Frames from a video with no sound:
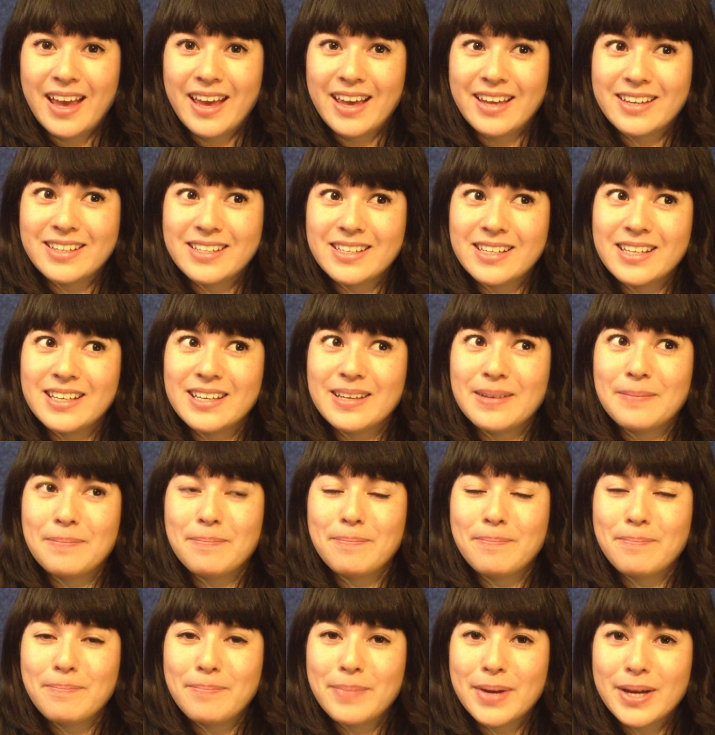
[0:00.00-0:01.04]
and he
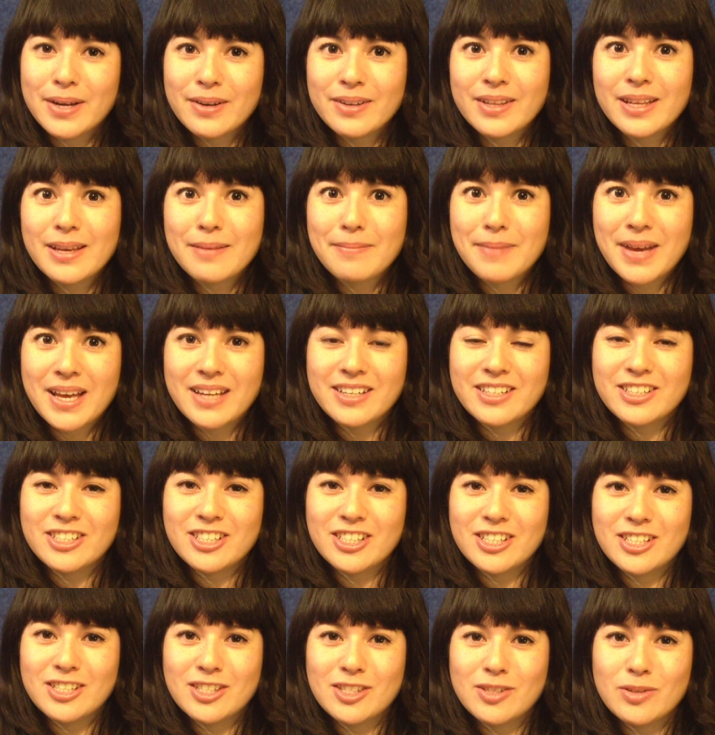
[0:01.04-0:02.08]
barely
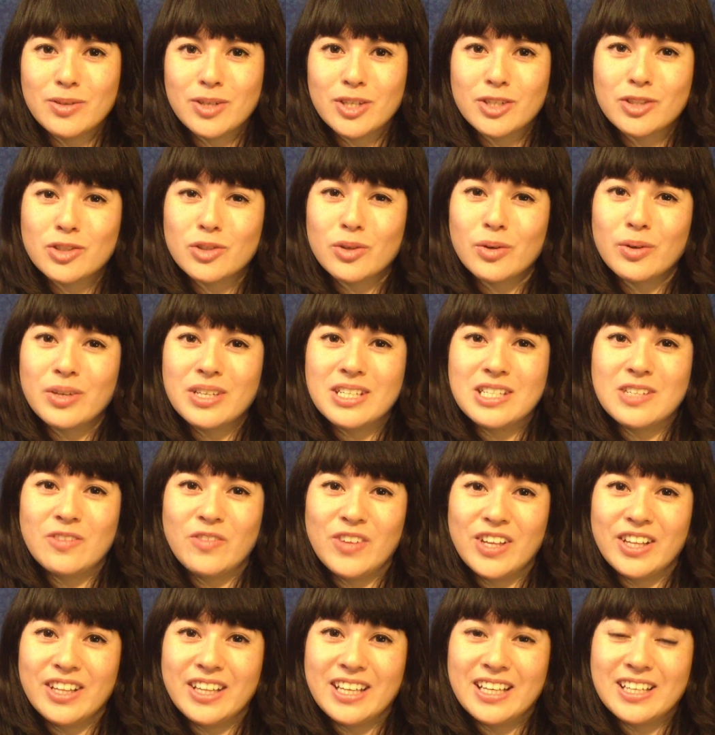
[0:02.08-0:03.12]
manages to control his
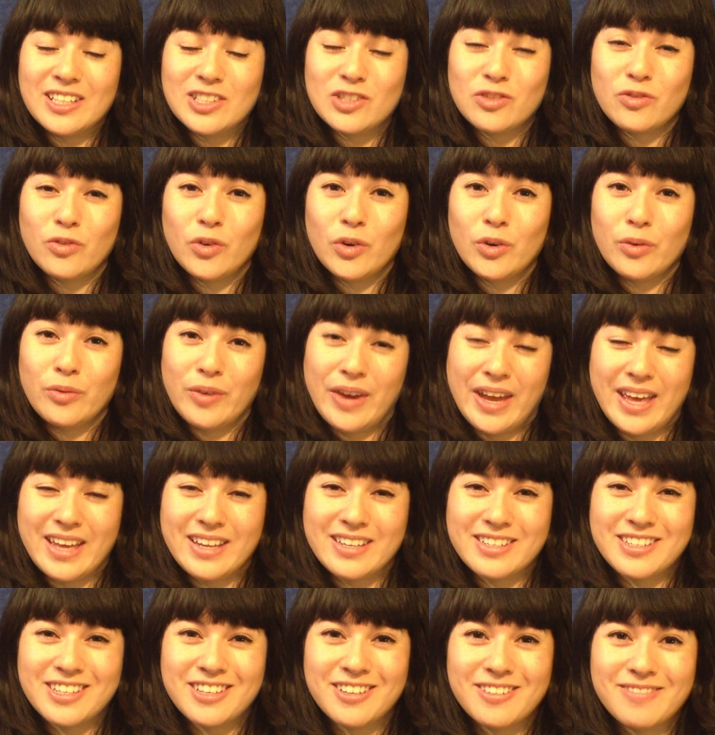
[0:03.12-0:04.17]
feelings for
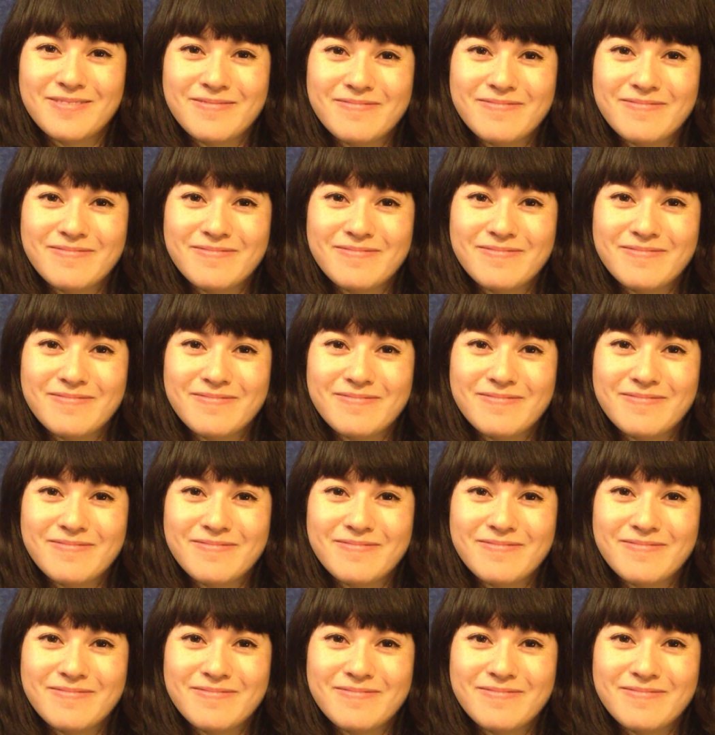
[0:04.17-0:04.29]
Rand.